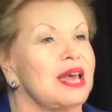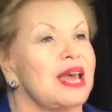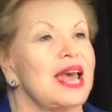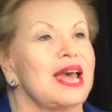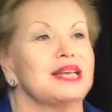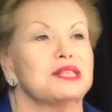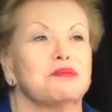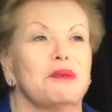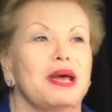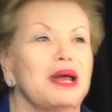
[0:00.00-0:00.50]

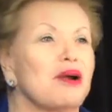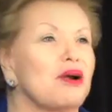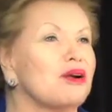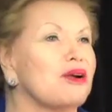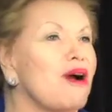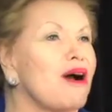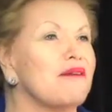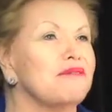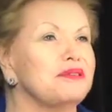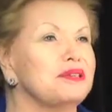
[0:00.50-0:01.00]
has made our
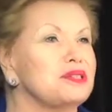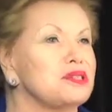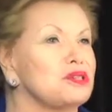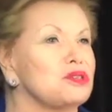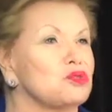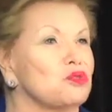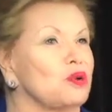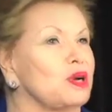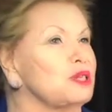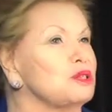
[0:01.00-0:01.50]

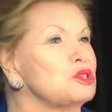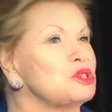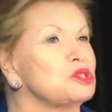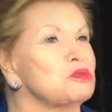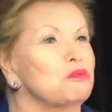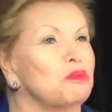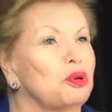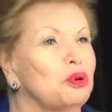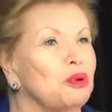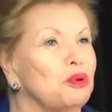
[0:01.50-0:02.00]
conferences run
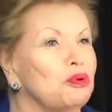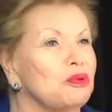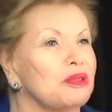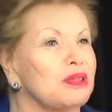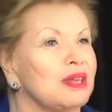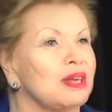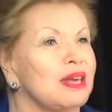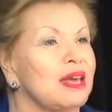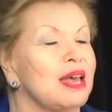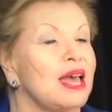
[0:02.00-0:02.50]
smooth
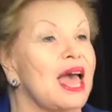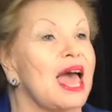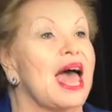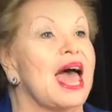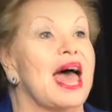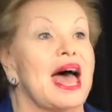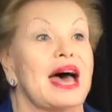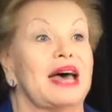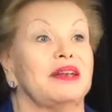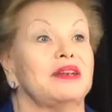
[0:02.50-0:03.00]

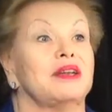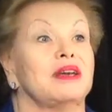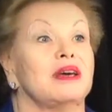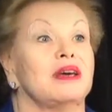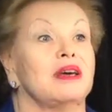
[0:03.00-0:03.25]
and,